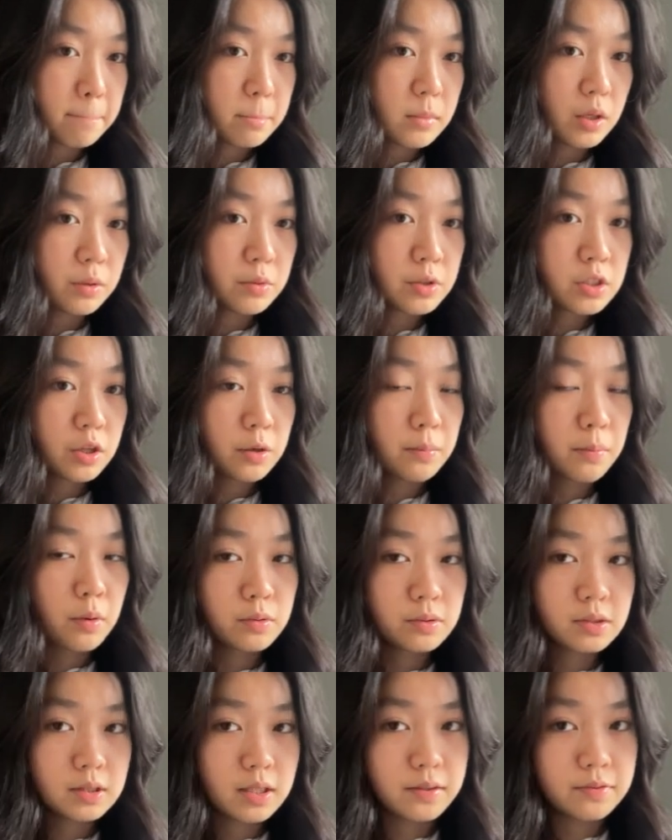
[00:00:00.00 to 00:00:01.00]
which are
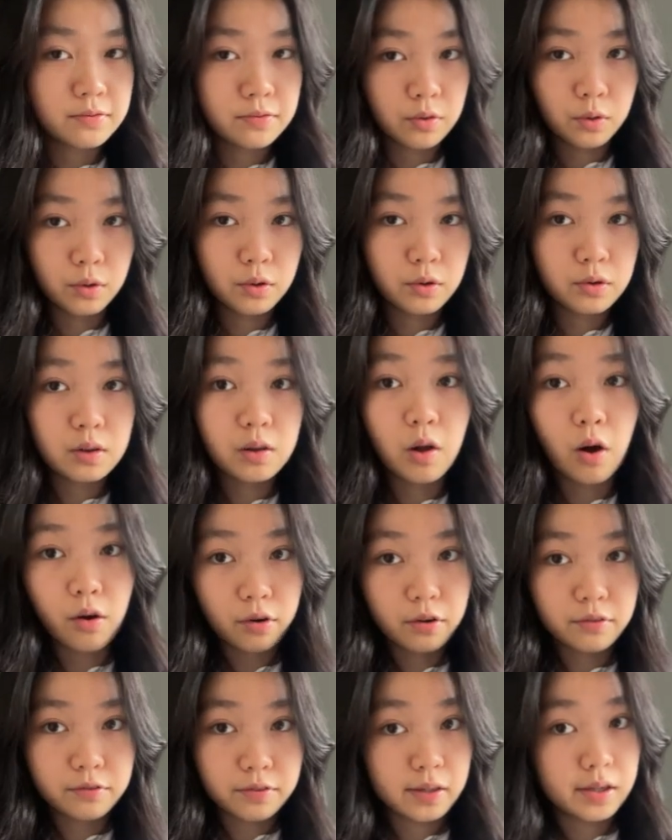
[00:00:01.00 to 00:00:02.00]
mostly for
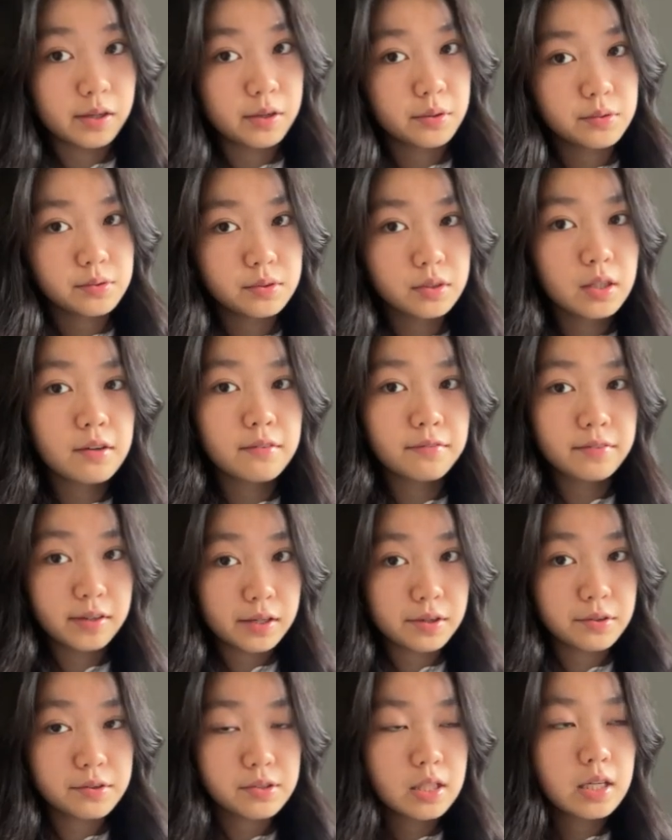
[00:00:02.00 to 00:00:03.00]
longer videos,
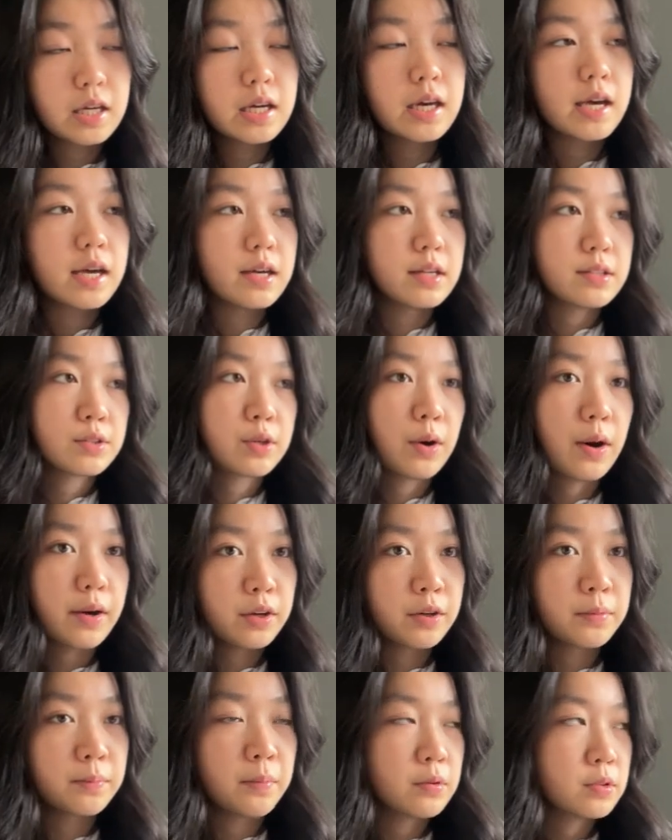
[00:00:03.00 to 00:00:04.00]
so I
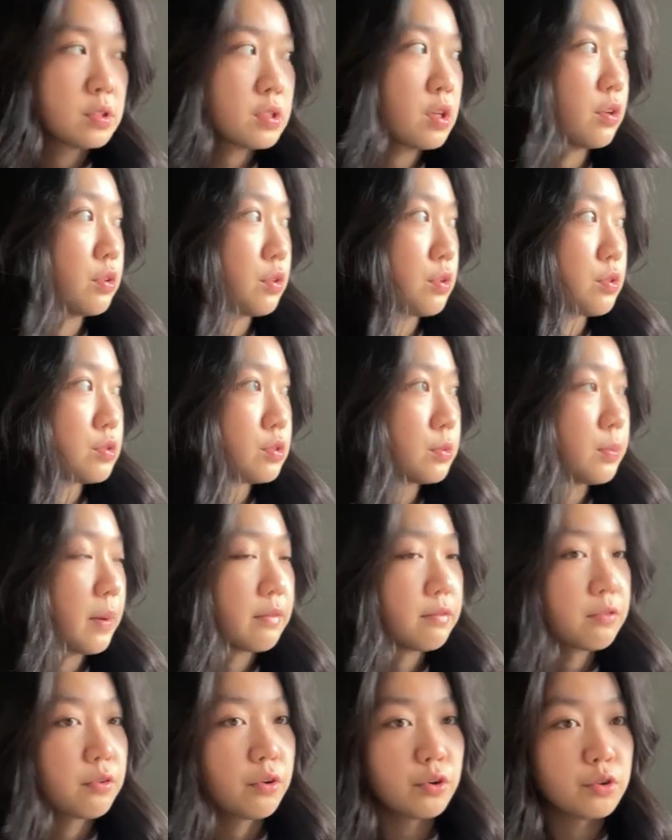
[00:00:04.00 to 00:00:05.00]
could post it on YouTube.
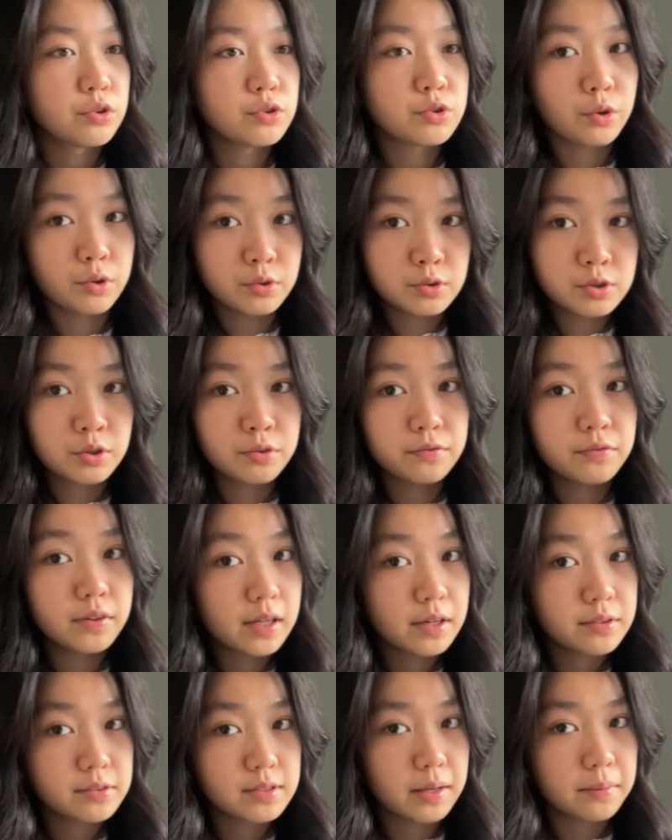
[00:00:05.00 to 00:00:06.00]
And for shorter
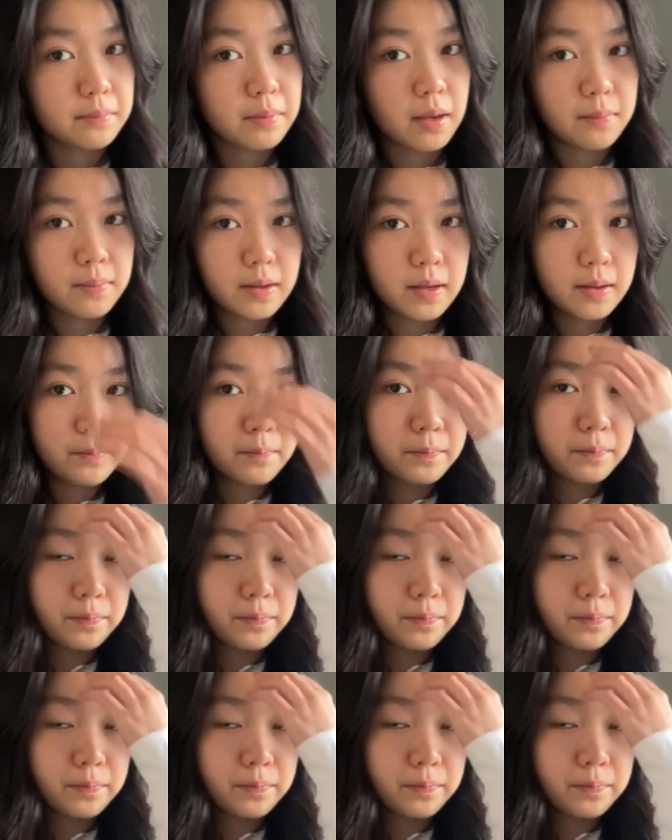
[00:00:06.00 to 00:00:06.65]
videos, like maybe